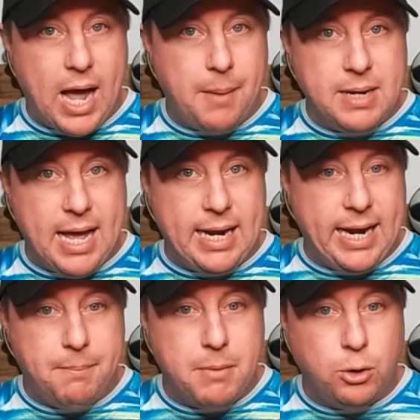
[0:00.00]
I'm not an
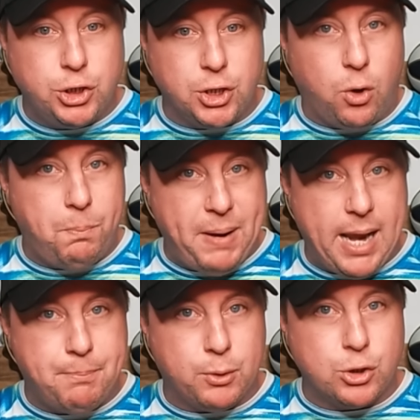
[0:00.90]
emotional,
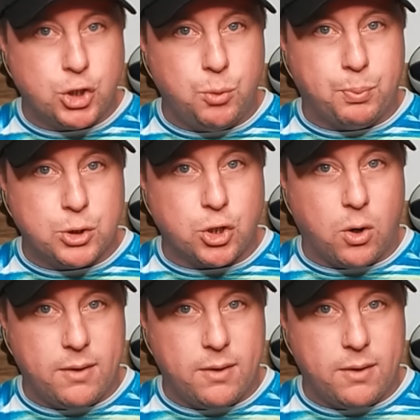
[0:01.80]
pampered superstar